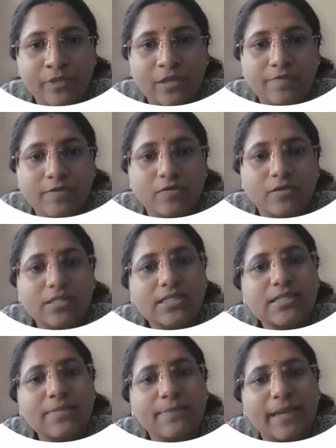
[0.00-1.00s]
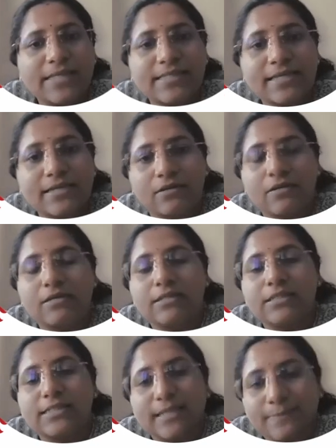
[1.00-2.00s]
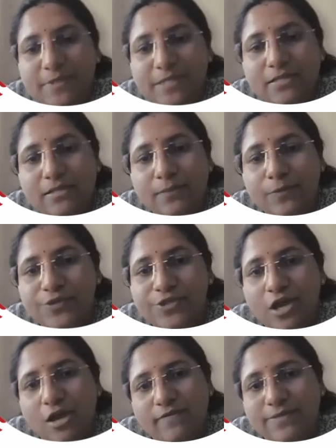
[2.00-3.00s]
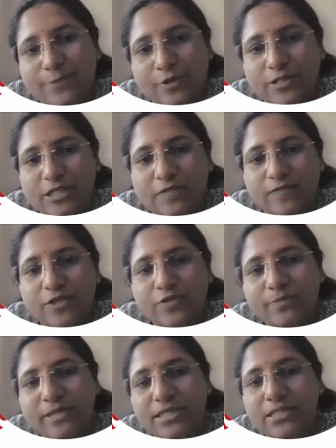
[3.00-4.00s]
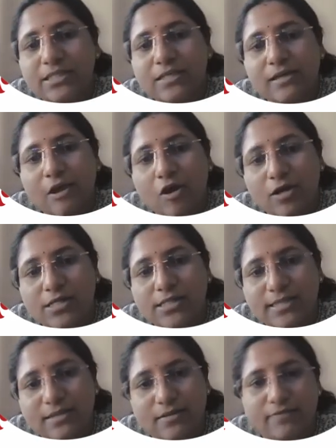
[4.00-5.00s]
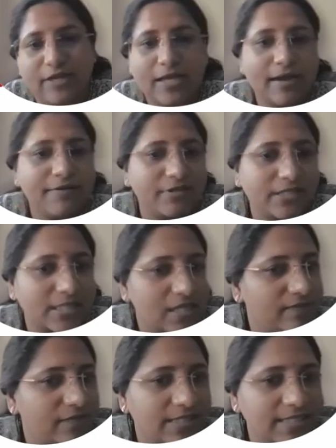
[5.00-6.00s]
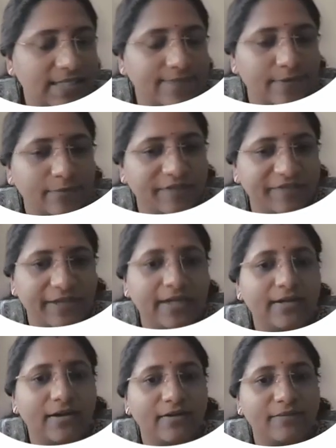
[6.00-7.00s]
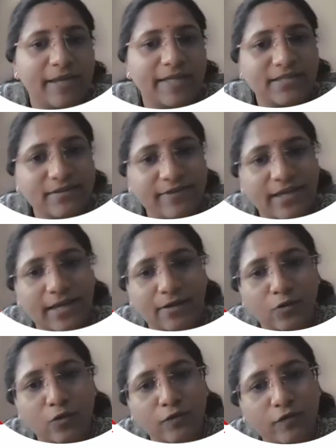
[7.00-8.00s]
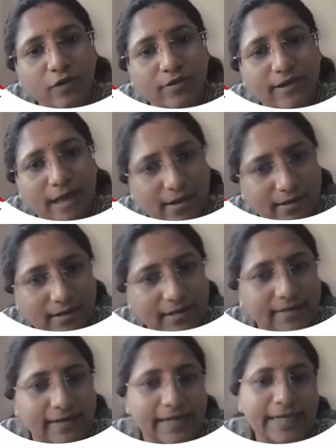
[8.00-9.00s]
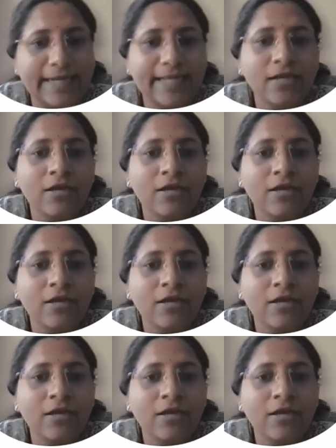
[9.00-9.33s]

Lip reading: So this is the basic steps in the post-harvest process, which means or else we can receive the seeds from the field, and either we can go for directly grading